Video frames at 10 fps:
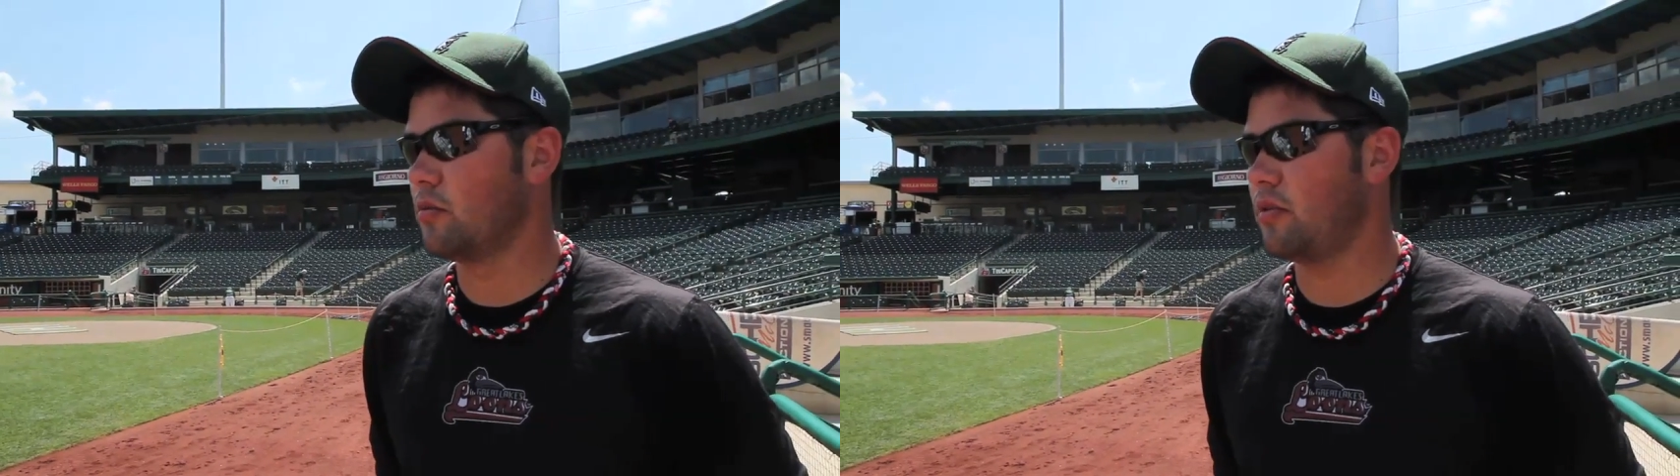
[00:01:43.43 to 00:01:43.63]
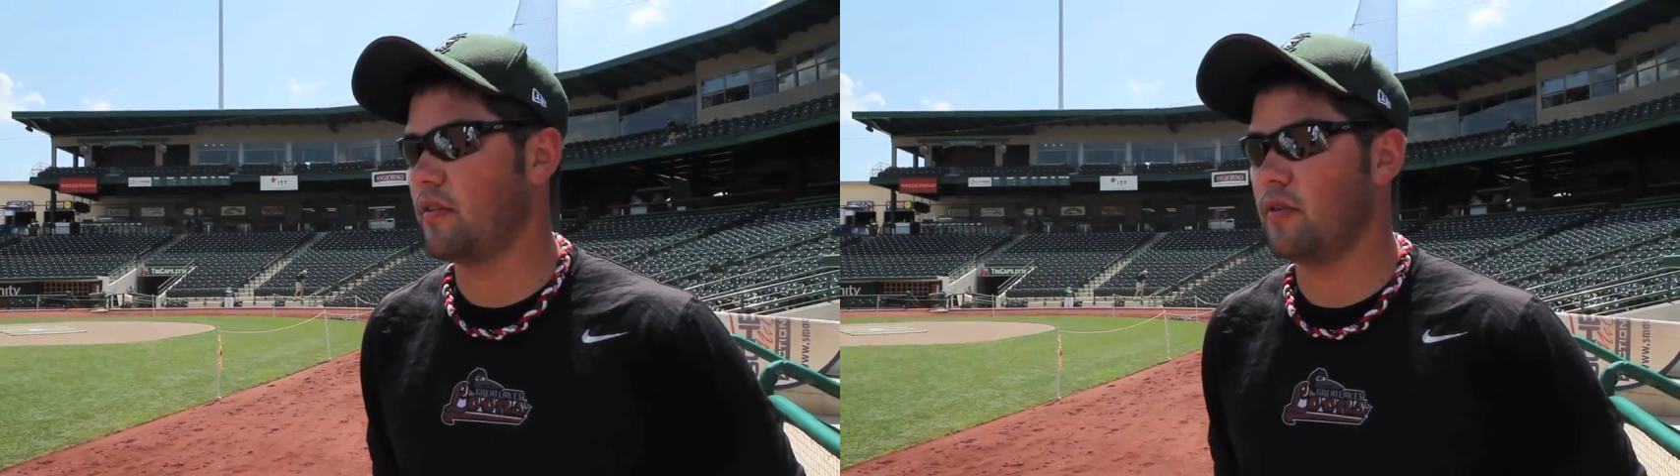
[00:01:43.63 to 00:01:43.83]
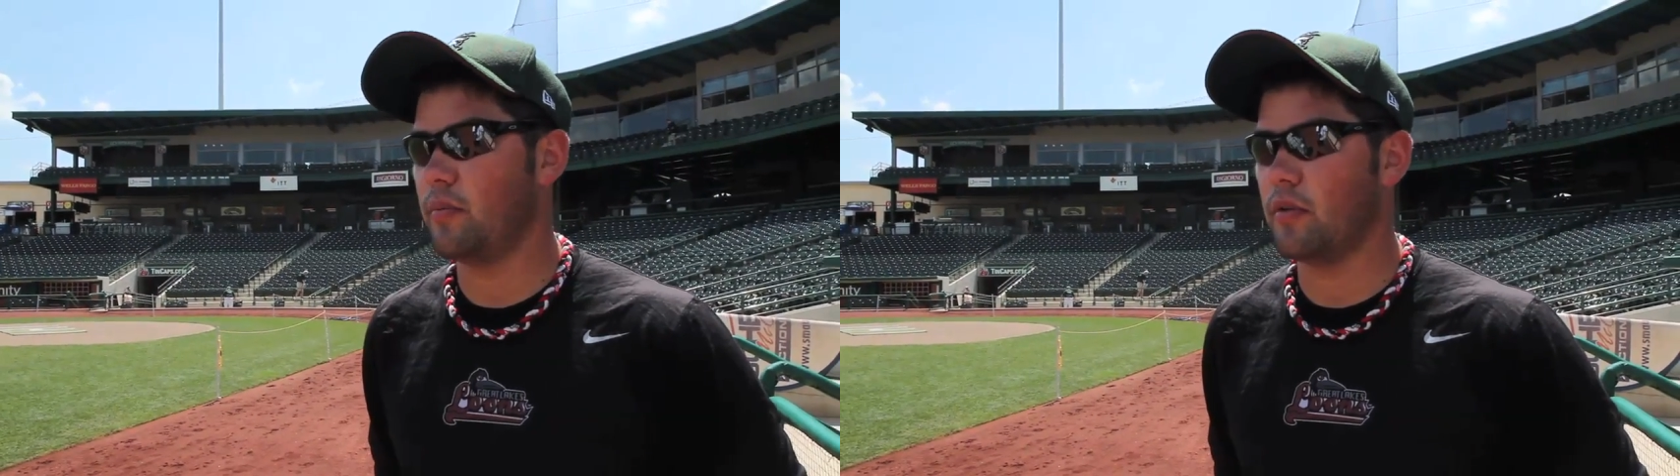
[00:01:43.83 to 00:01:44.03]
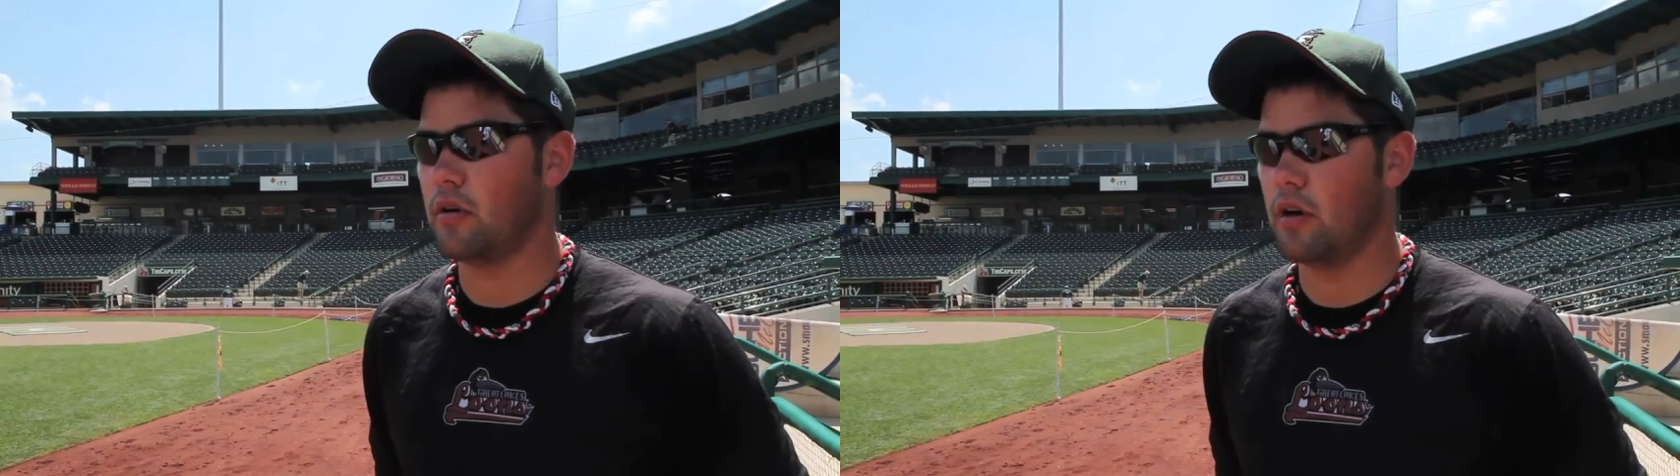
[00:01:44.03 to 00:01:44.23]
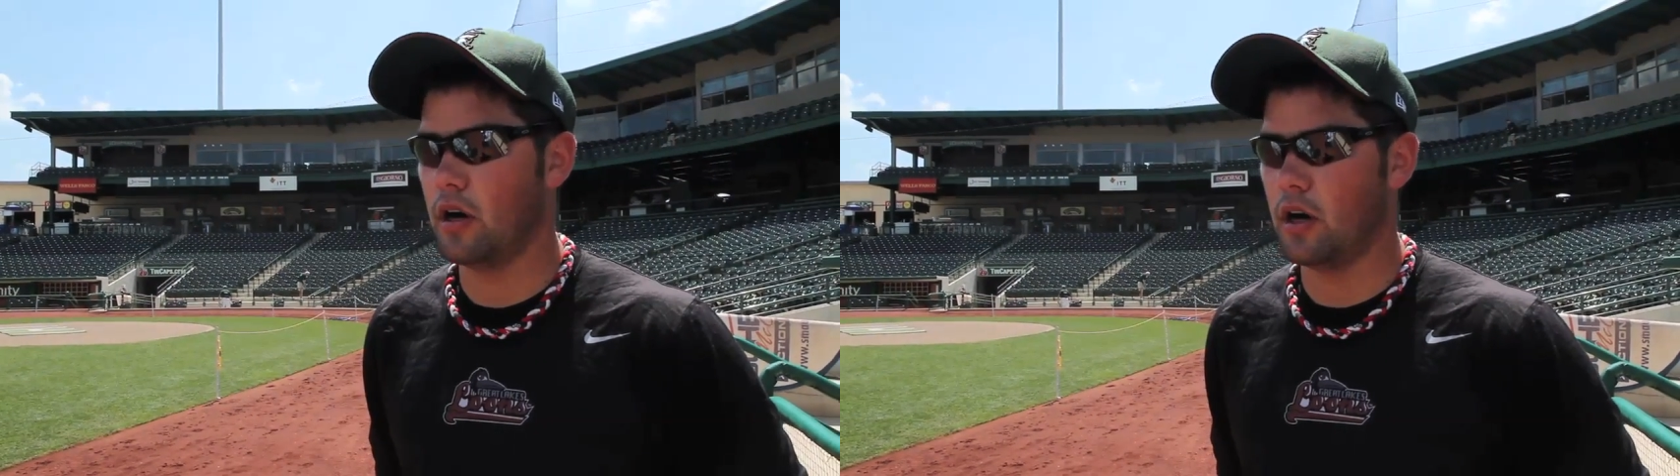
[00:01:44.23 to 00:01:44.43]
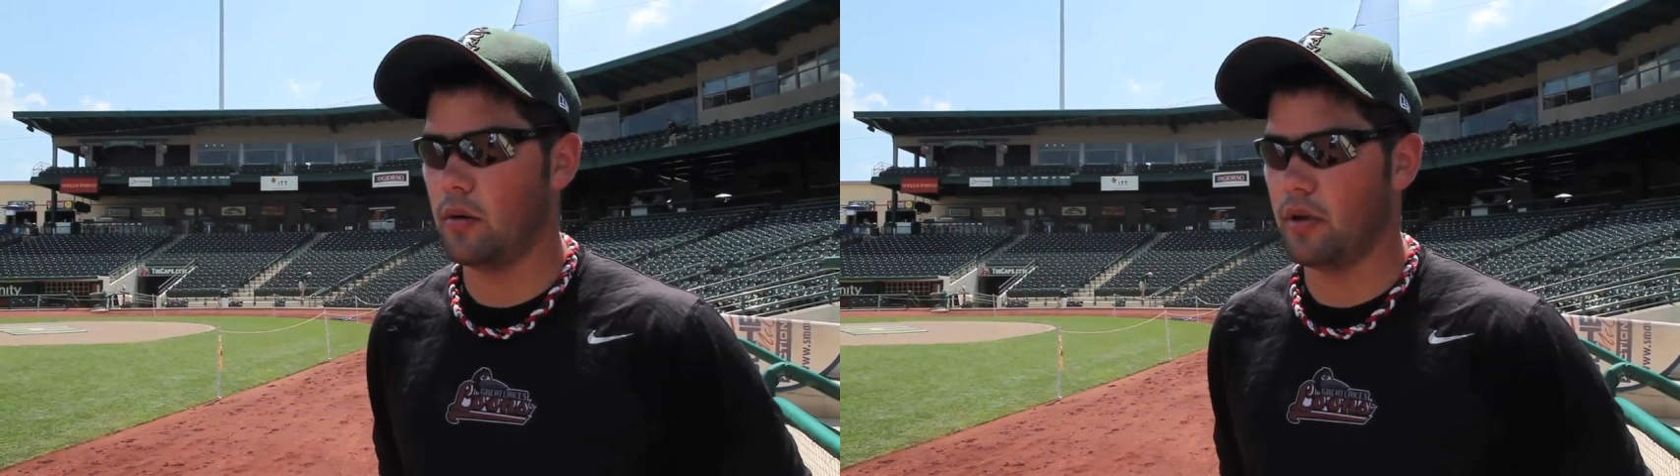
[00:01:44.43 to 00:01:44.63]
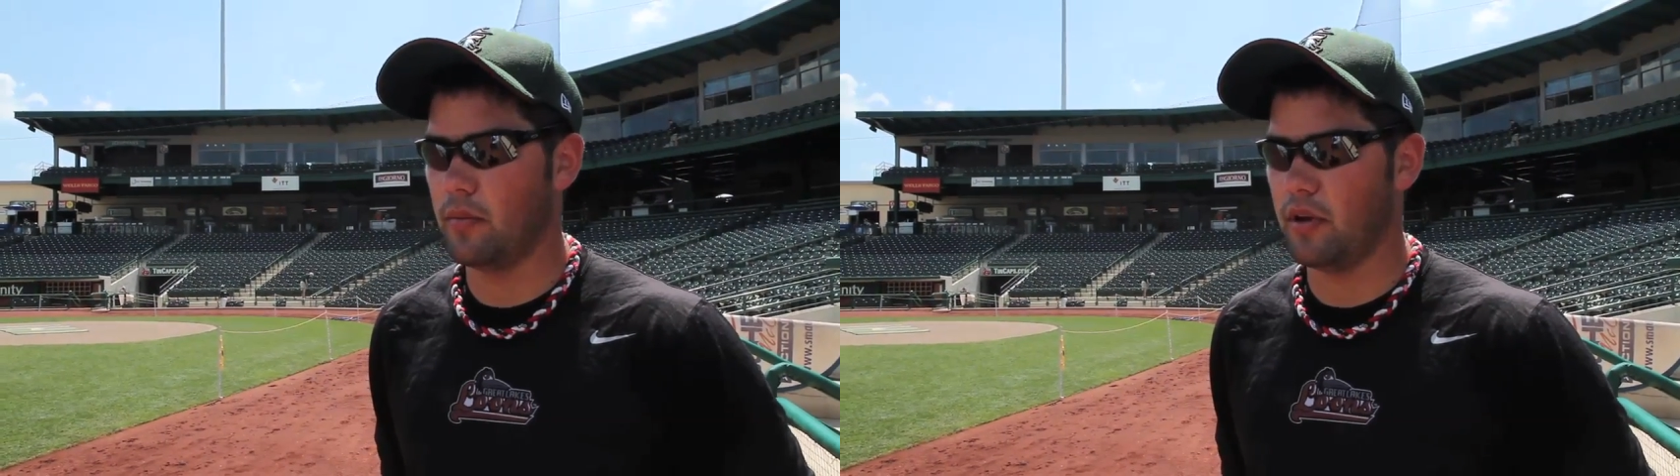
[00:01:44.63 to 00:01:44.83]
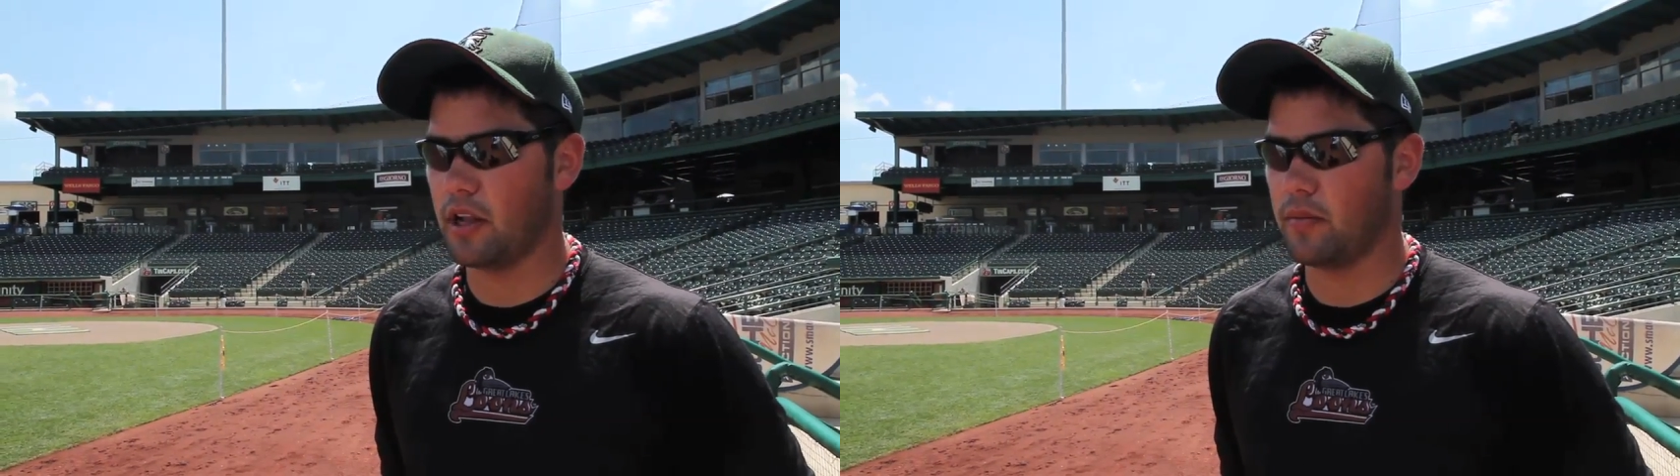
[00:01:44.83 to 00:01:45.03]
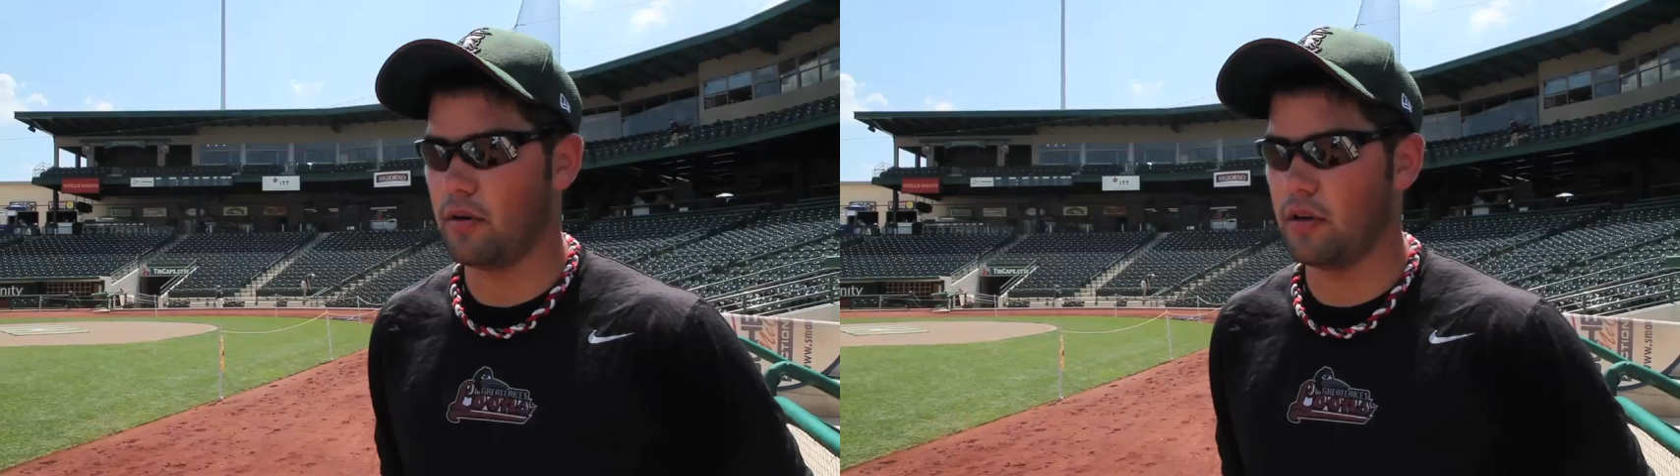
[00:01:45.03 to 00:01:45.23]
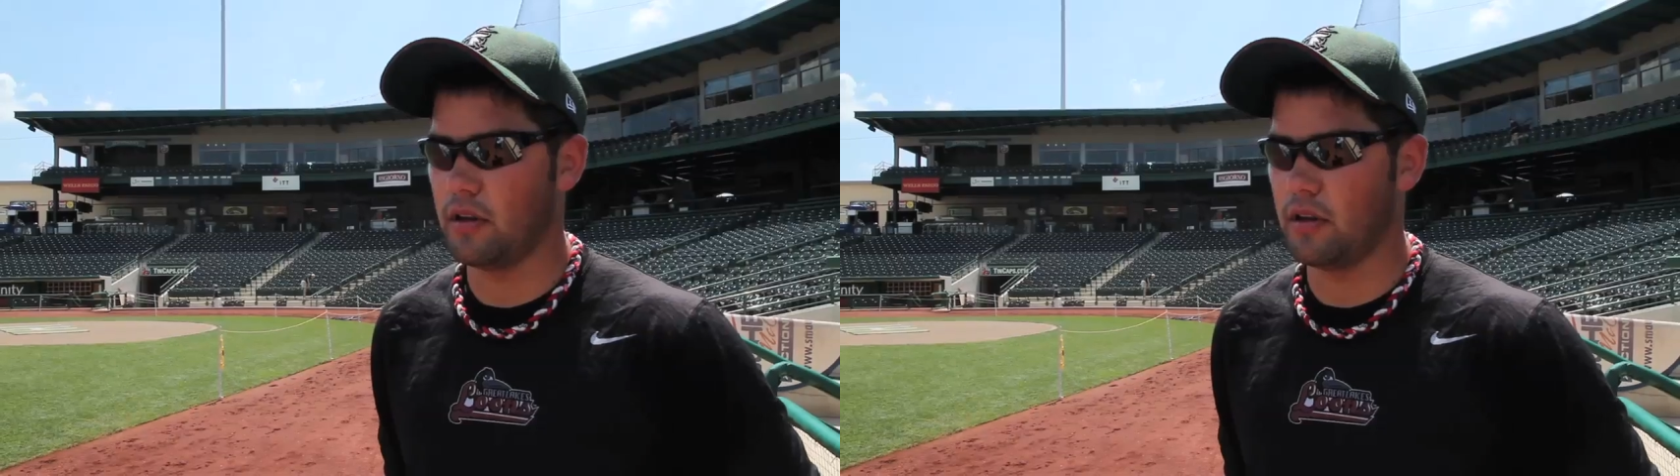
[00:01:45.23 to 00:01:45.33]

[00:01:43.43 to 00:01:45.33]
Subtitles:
and play football and baseball.